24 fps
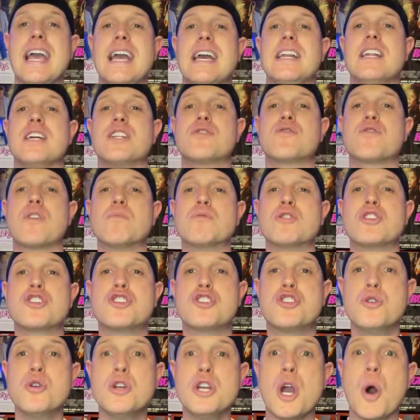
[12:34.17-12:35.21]
it's from
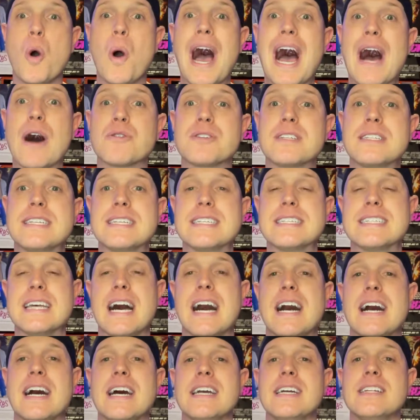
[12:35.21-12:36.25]
Studio House
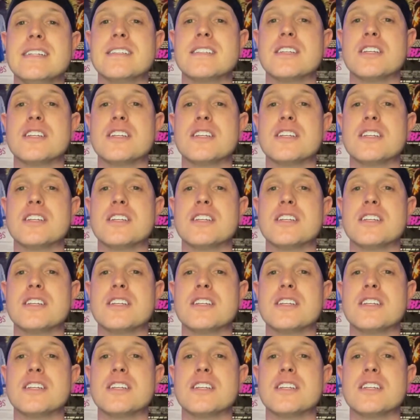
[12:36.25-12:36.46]
Designs.